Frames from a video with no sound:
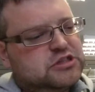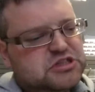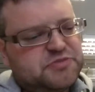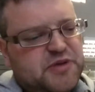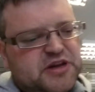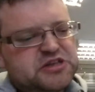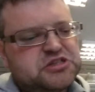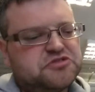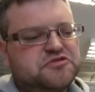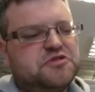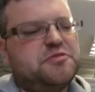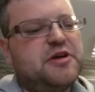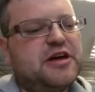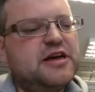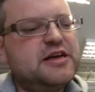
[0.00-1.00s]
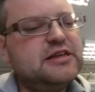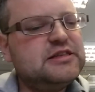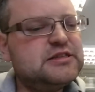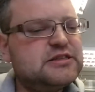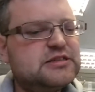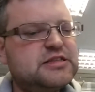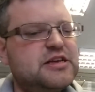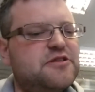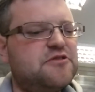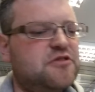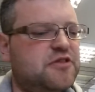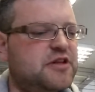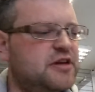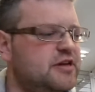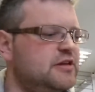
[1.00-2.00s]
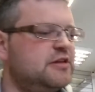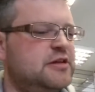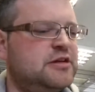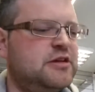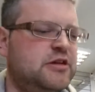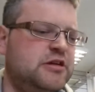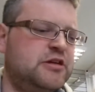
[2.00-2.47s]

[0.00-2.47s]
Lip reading: Spares or repairs. They're on there.